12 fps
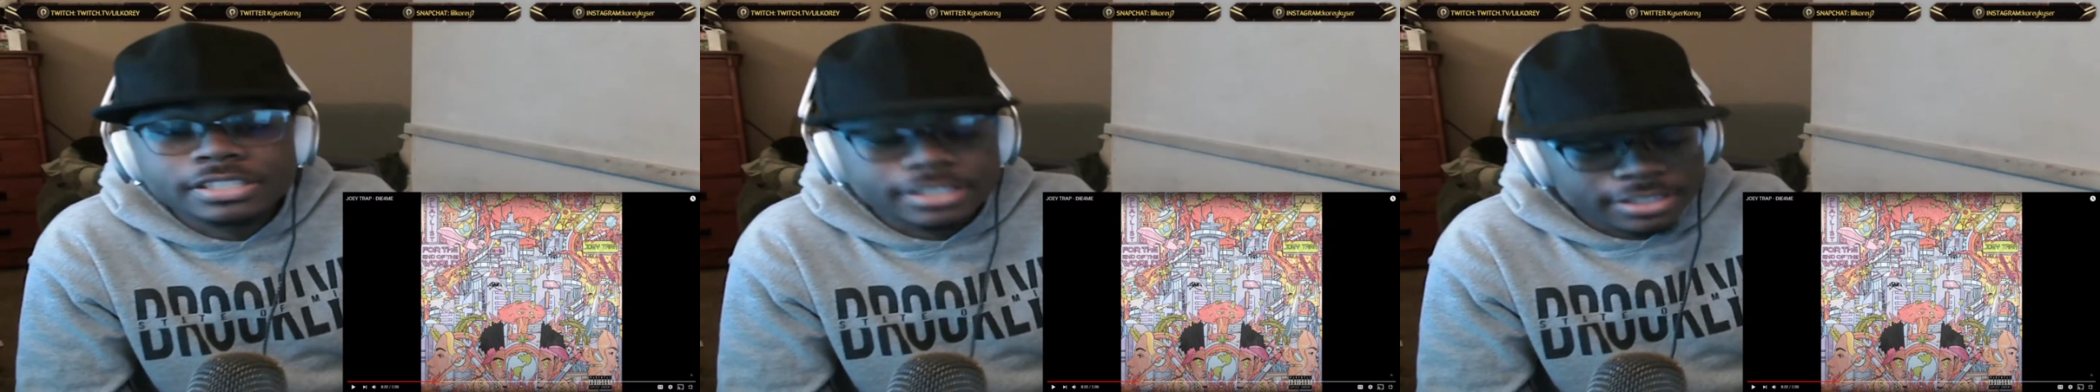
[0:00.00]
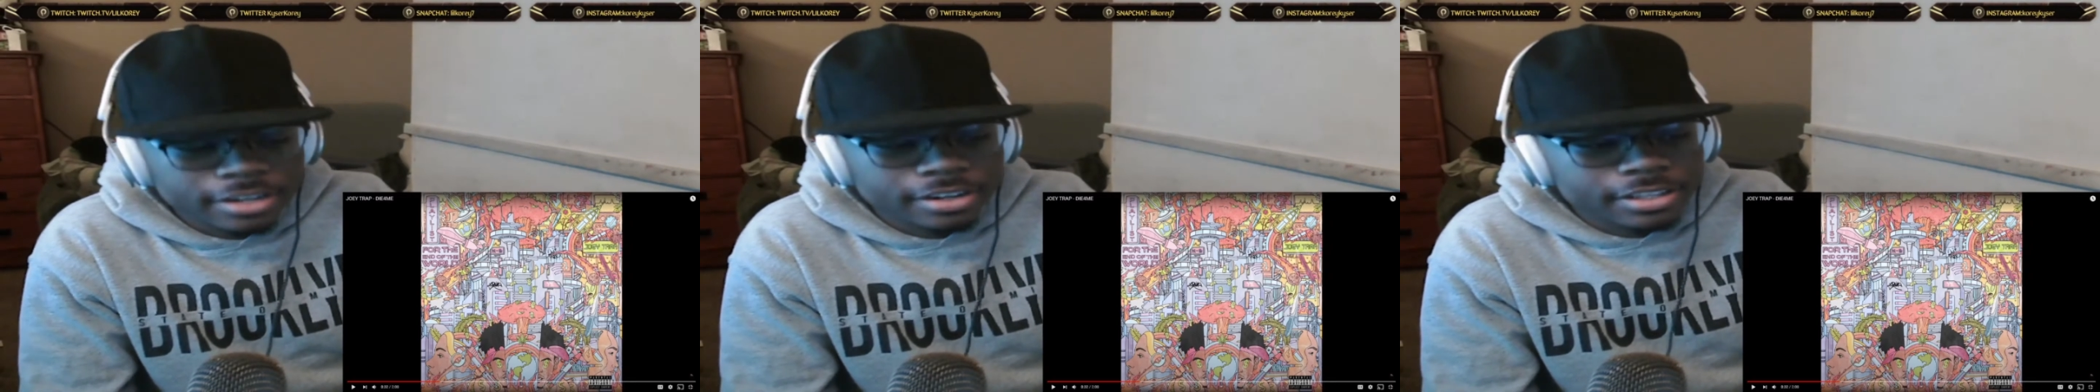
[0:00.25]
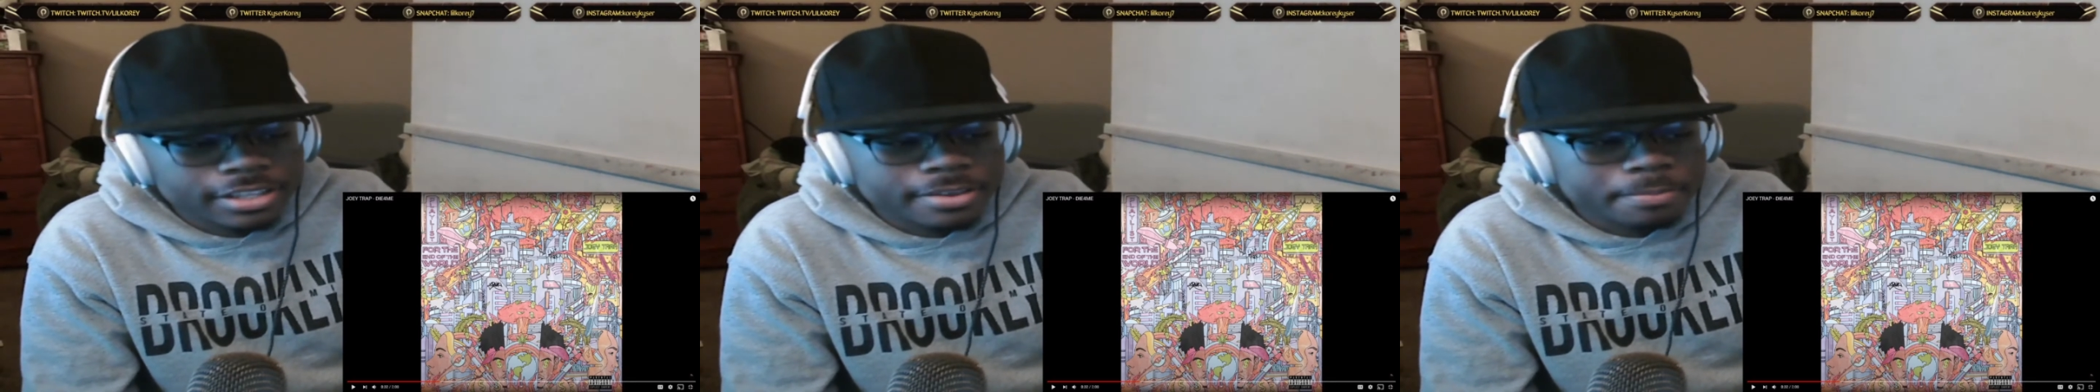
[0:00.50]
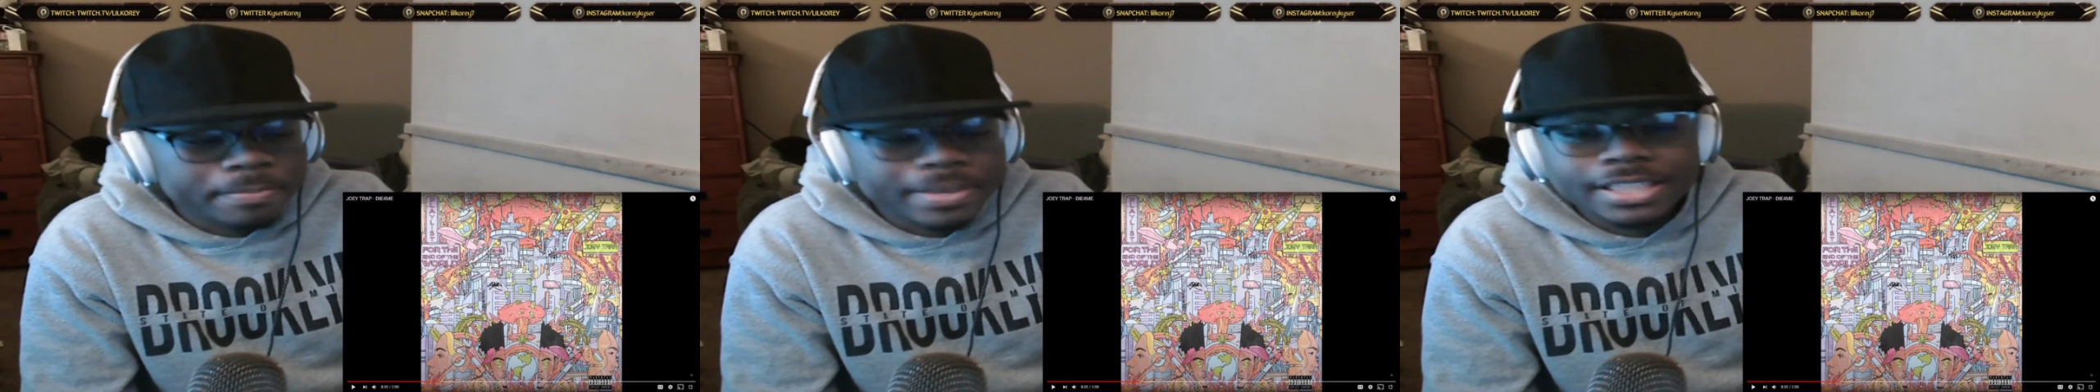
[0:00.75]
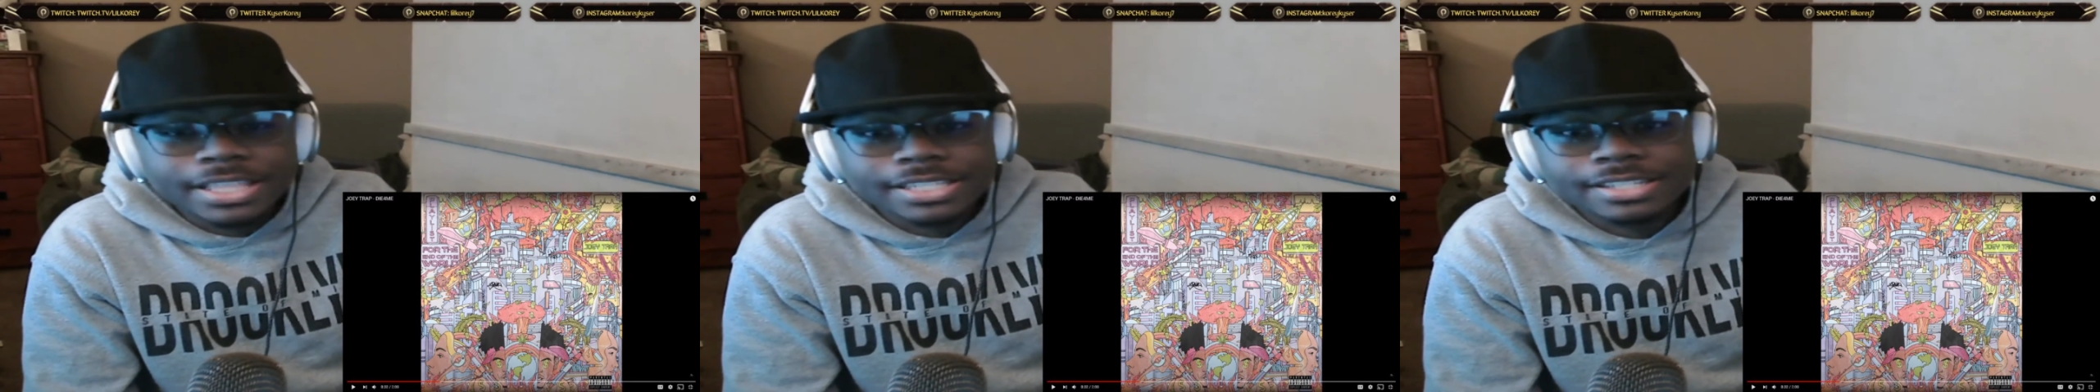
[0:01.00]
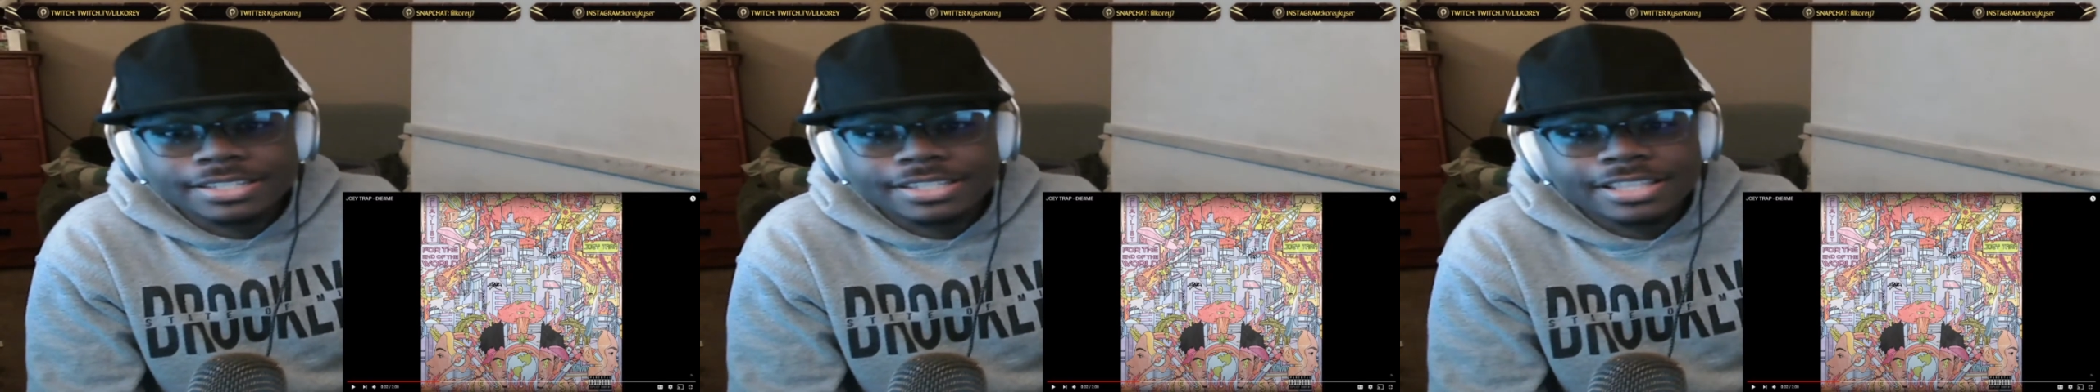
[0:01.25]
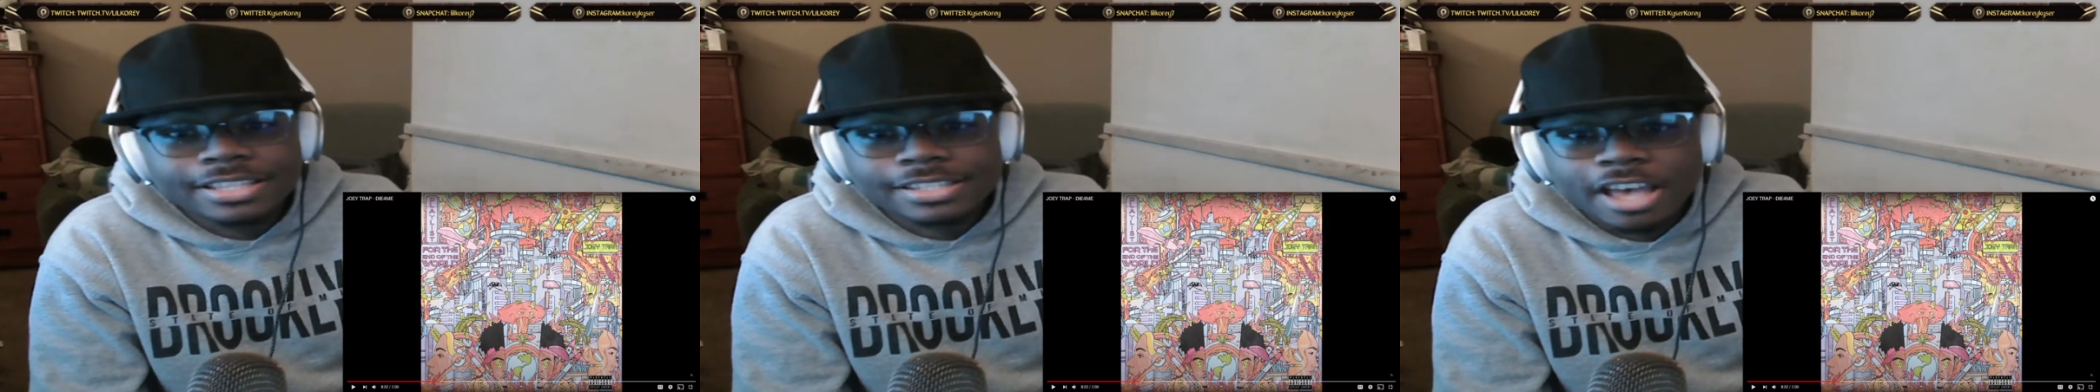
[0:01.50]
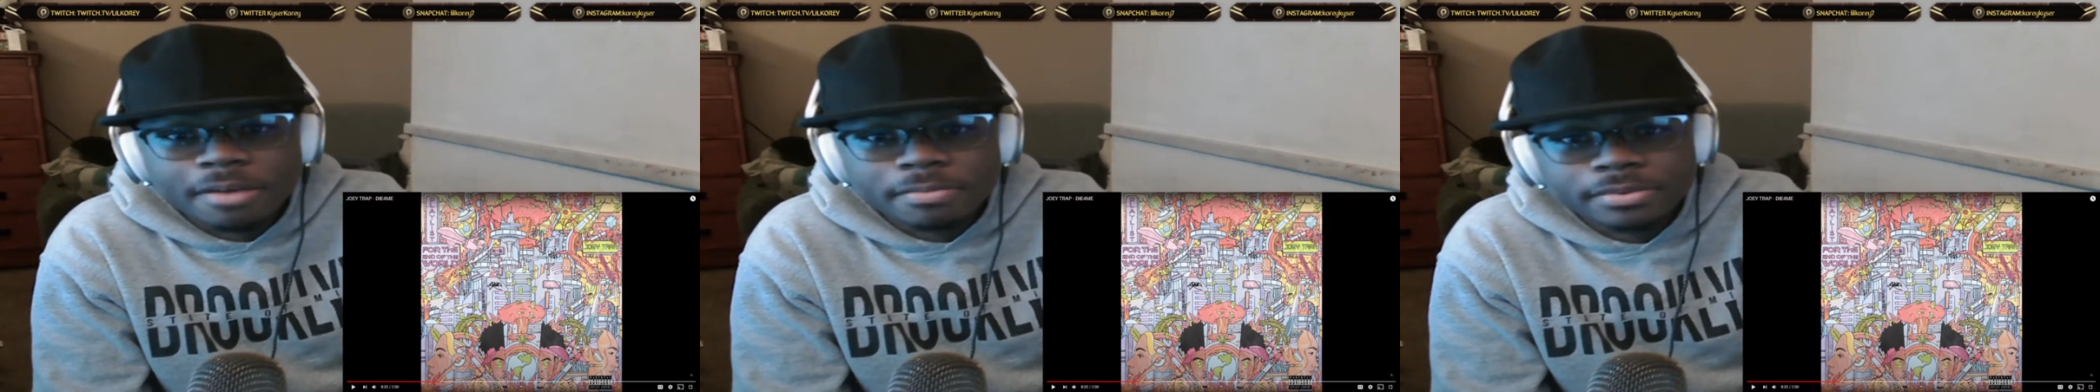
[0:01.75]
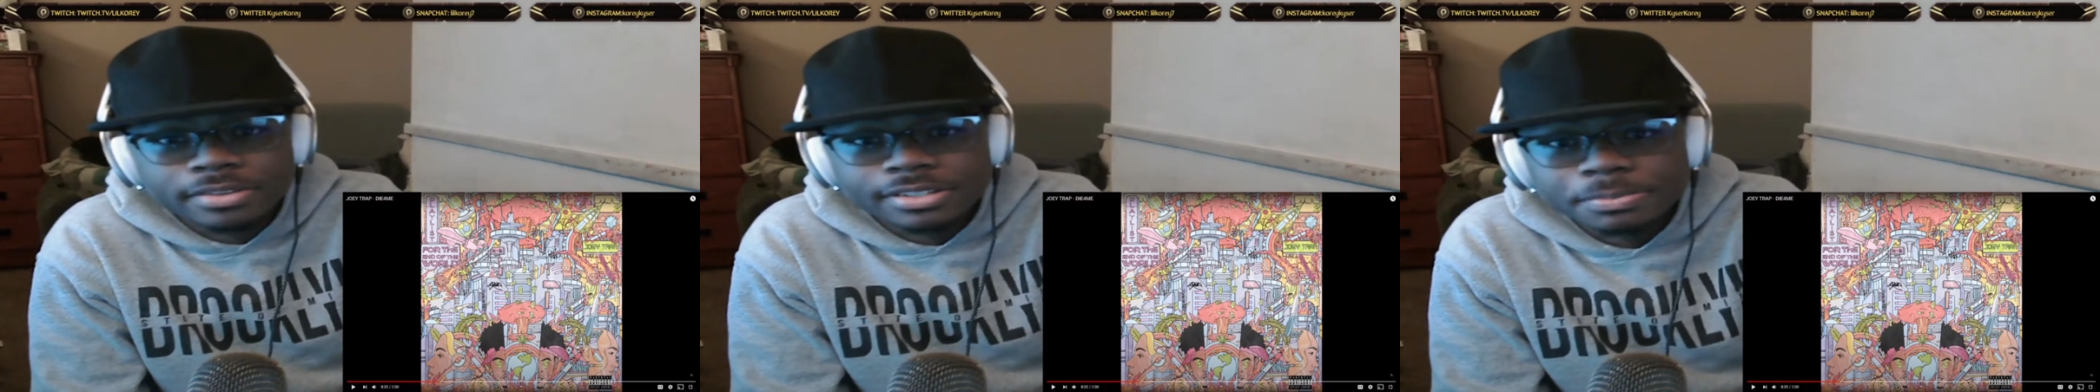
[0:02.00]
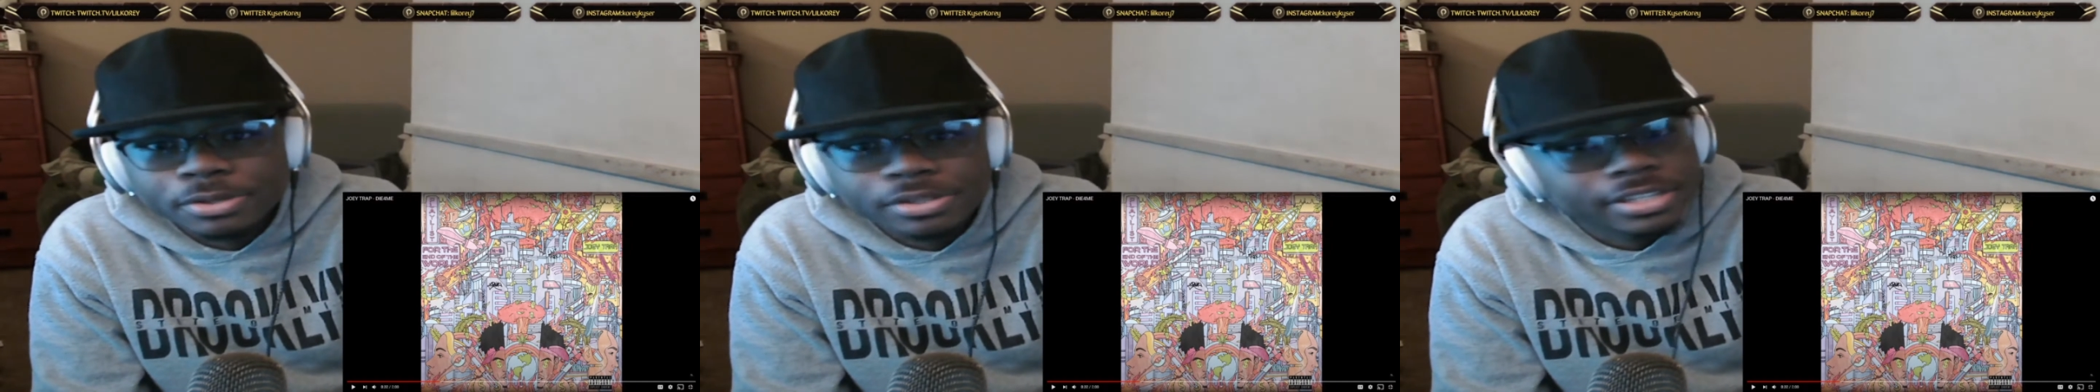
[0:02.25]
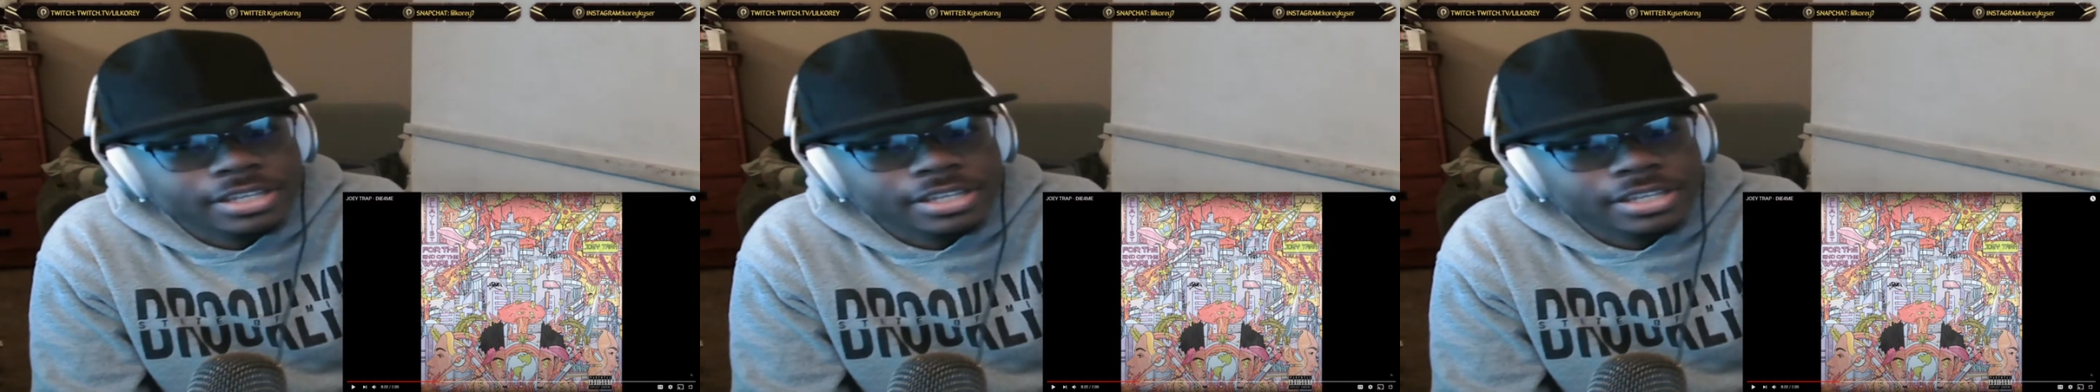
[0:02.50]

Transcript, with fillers: literally me listening to this album and his music